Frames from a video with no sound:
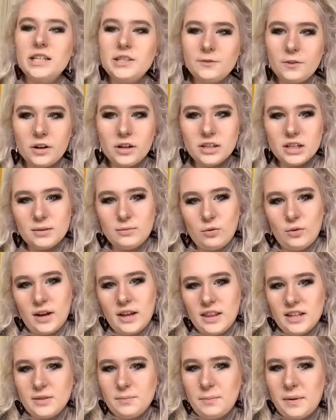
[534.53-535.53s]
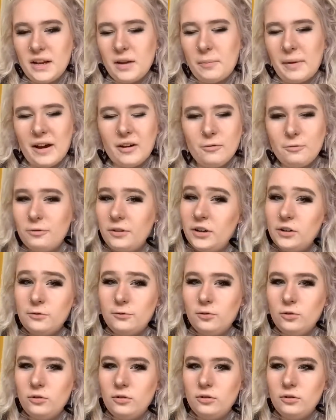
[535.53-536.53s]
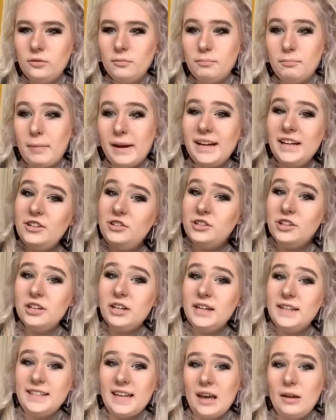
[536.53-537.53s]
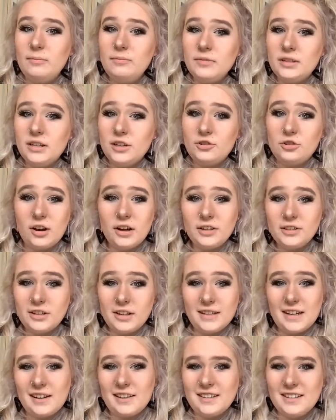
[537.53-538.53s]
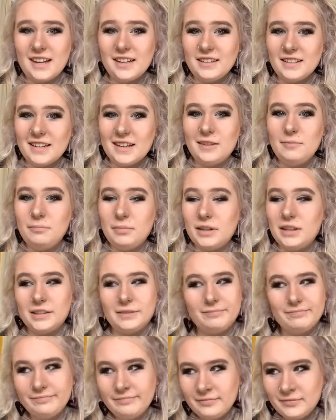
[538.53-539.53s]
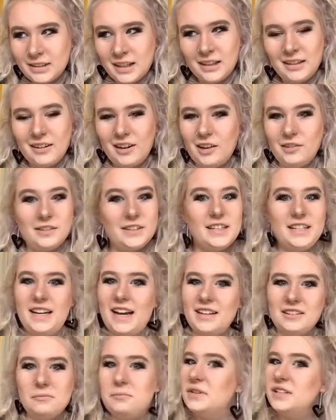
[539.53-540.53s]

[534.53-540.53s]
far as I'm aware, there's been about three or four major attempts to try and shut down the centre, but obviously hasn't been